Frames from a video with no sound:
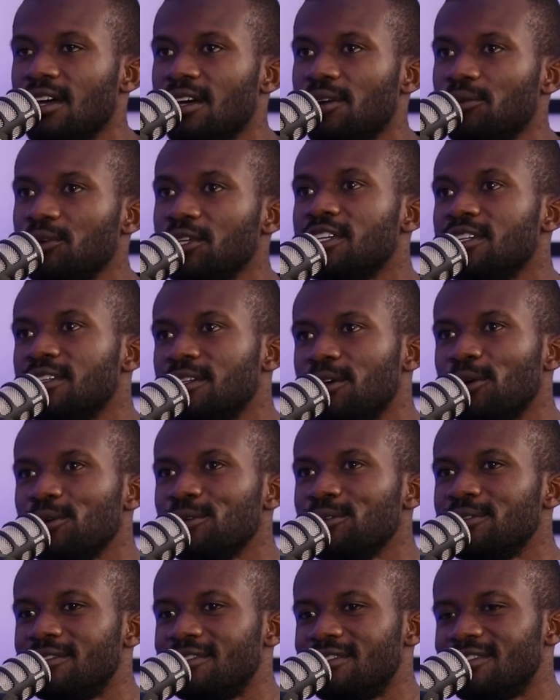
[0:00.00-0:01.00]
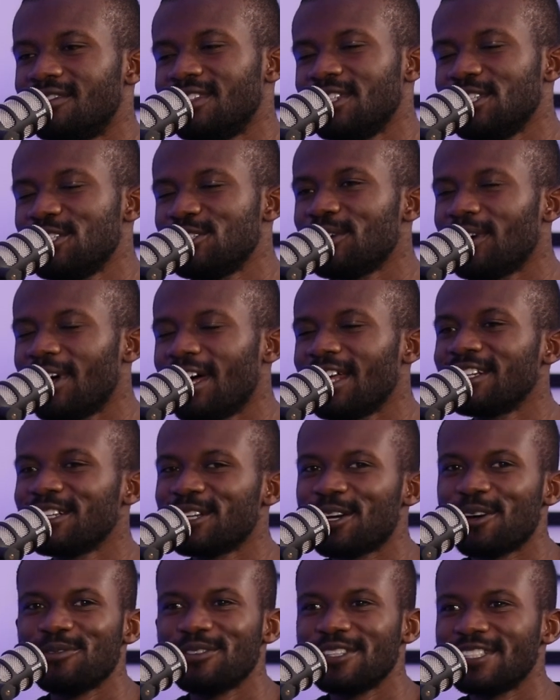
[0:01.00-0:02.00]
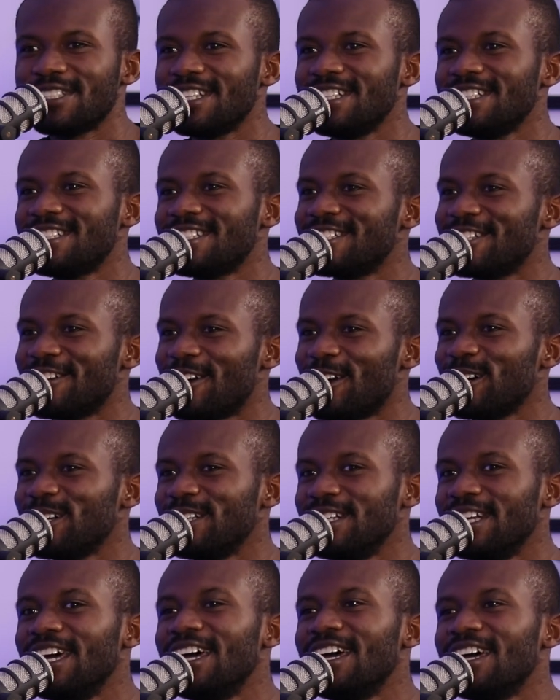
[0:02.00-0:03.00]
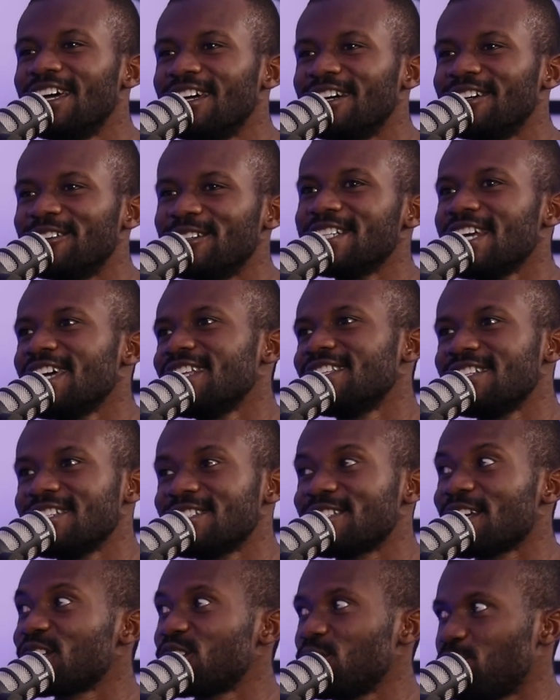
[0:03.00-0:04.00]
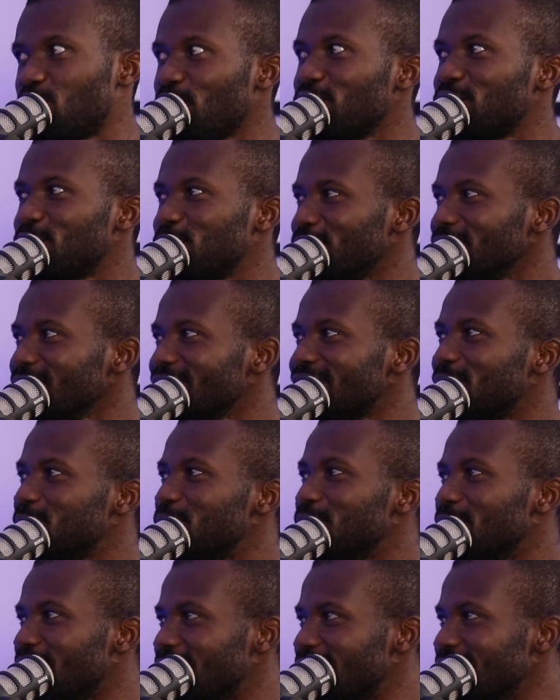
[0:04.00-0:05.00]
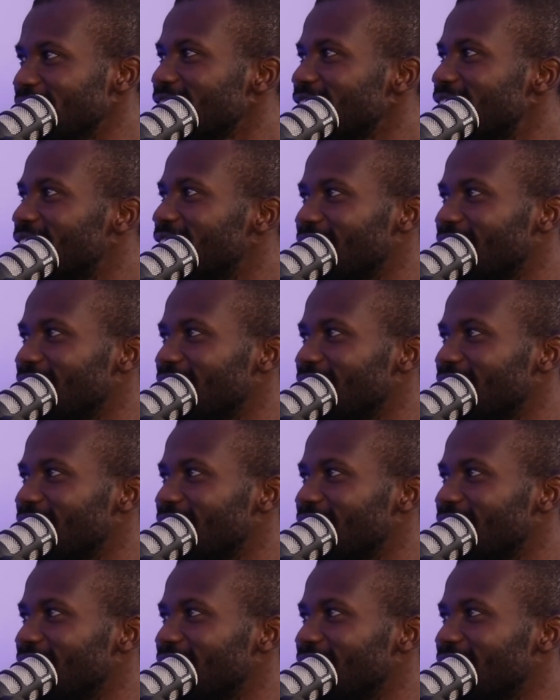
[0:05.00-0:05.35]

We can go into other conversations around which ad sets are actually profitable, to be honest.